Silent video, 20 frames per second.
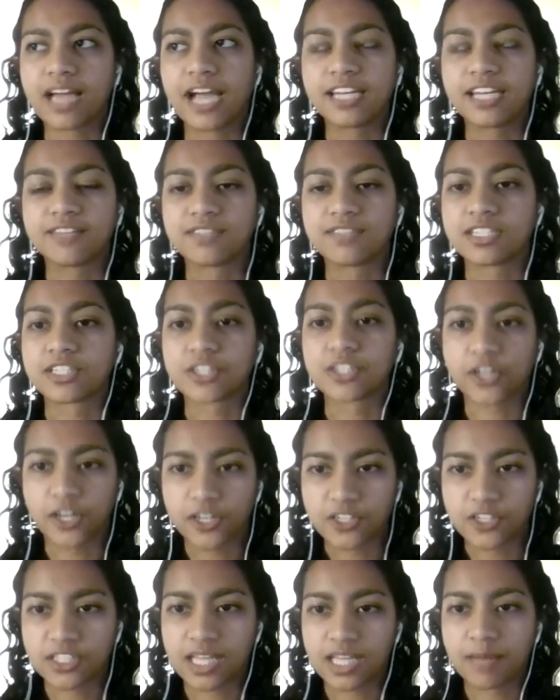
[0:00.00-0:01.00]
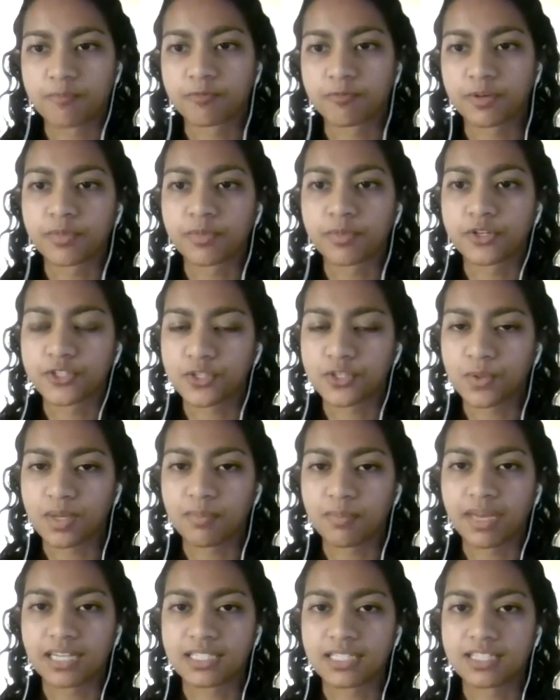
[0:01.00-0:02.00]
kind of discourage them from
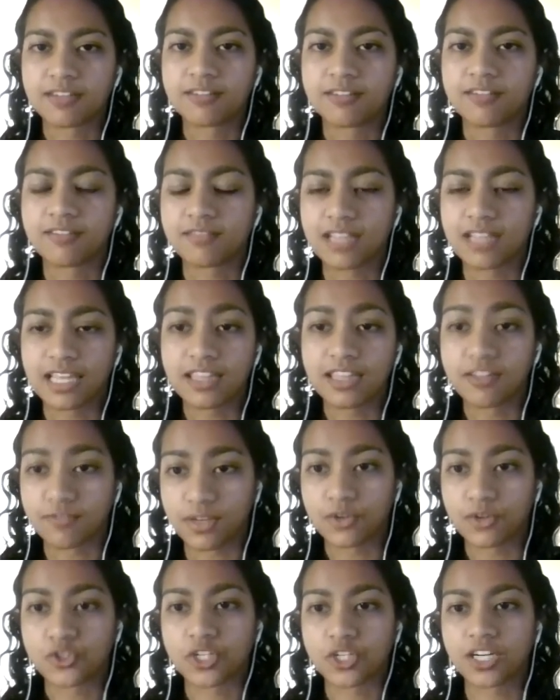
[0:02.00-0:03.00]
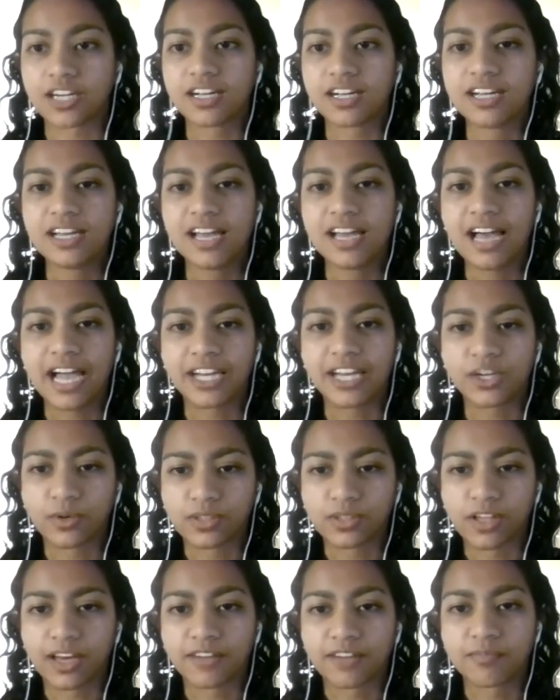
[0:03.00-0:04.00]
pursuing medicine in the future. I know a
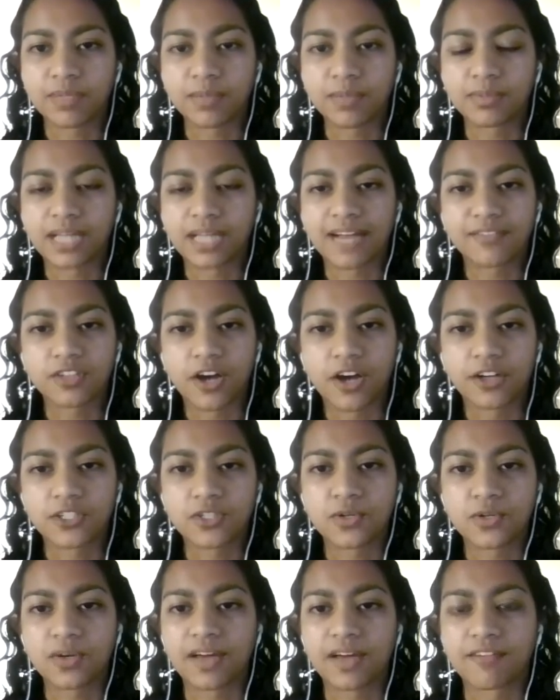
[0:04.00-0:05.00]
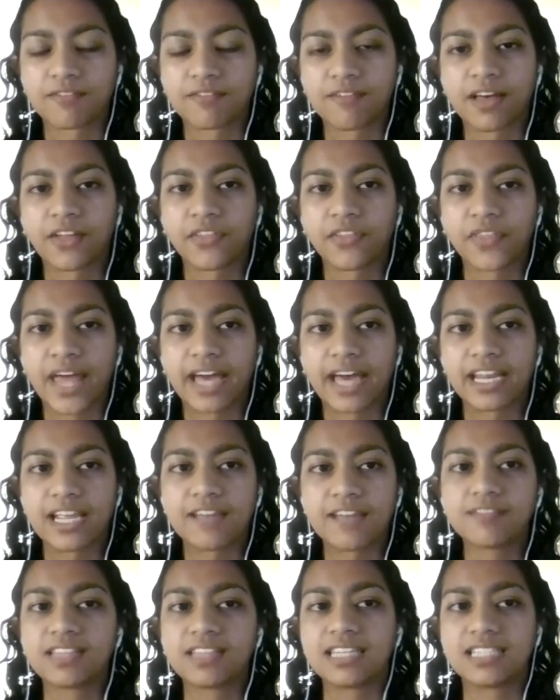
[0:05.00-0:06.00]
lot of people I've talked to have felt that
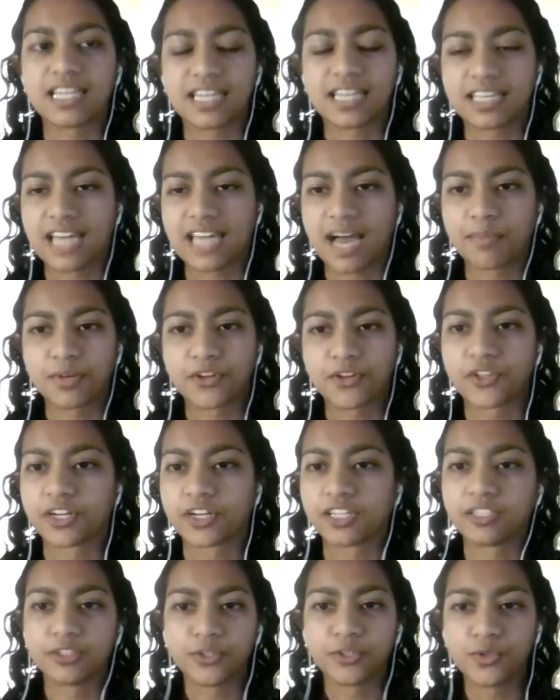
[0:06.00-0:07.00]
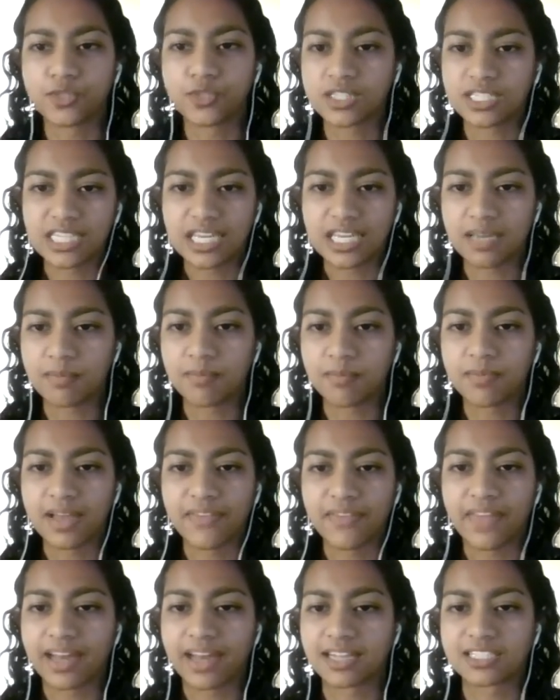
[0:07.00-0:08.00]
if they take a gap year, they're going to lose steam
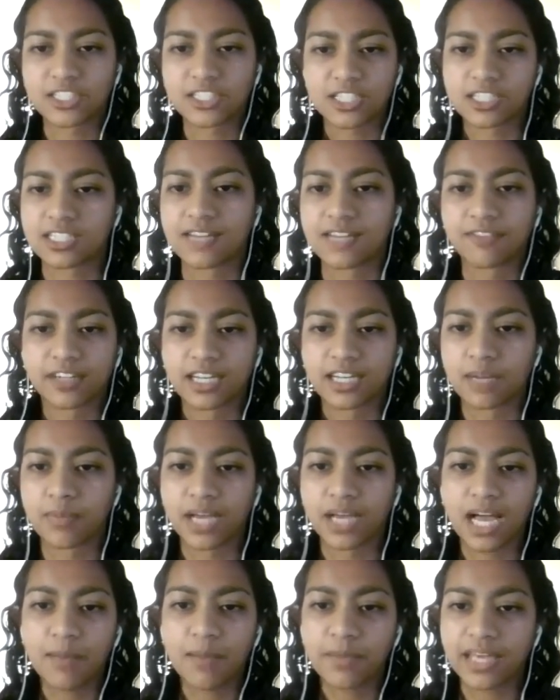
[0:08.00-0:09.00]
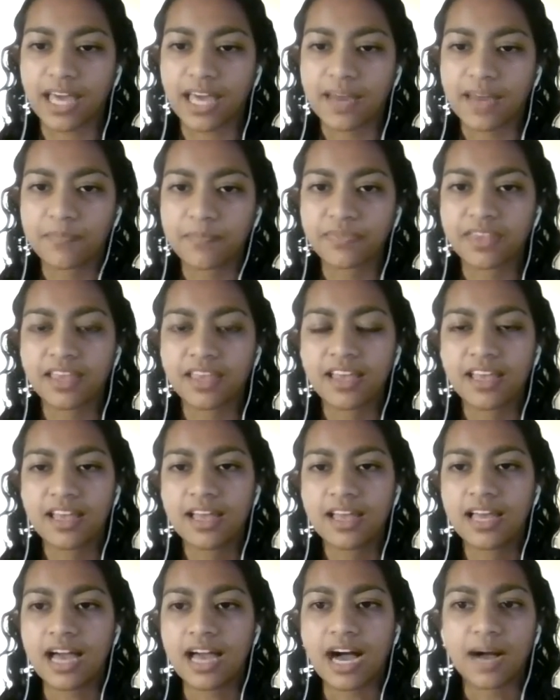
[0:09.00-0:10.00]
and that it's just never going to pick up again.
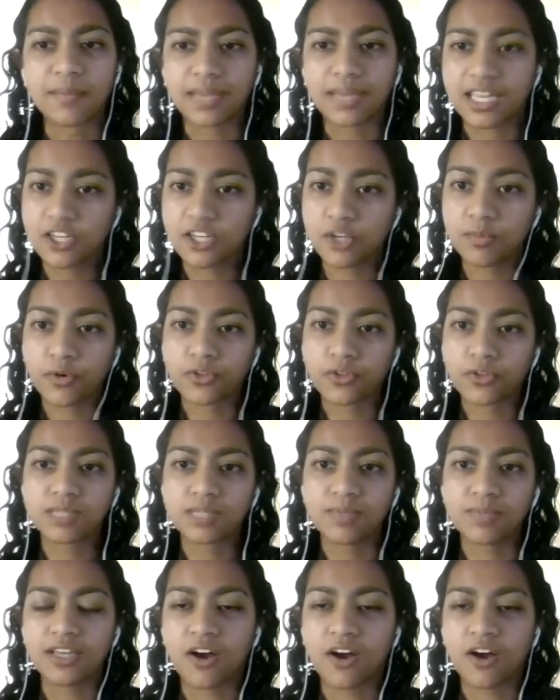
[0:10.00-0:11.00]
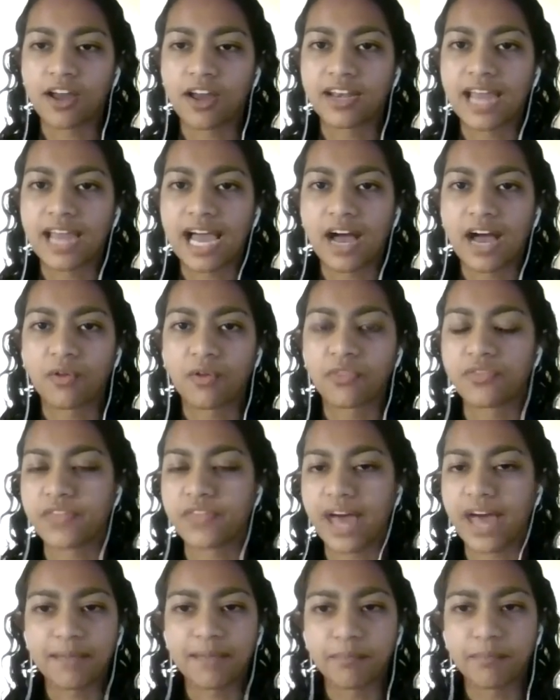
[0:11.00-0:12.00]
Can you both speak on how
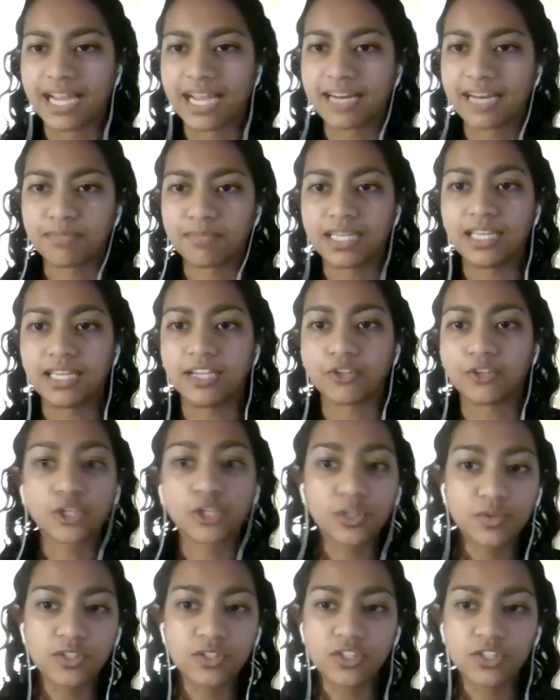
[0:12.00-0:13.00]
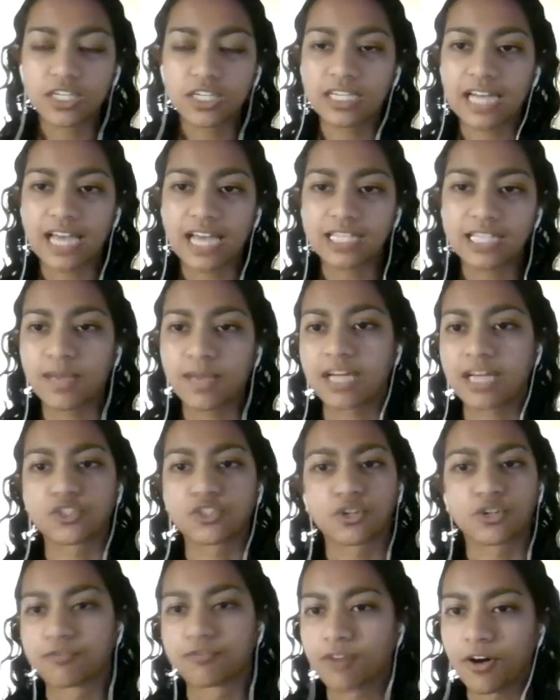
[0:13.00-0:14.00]
that might be true in certain
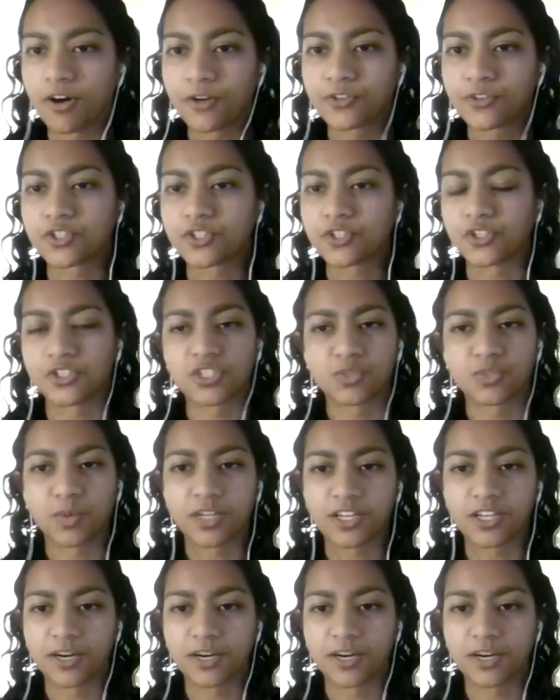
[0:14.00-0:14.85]
aspects or false, or just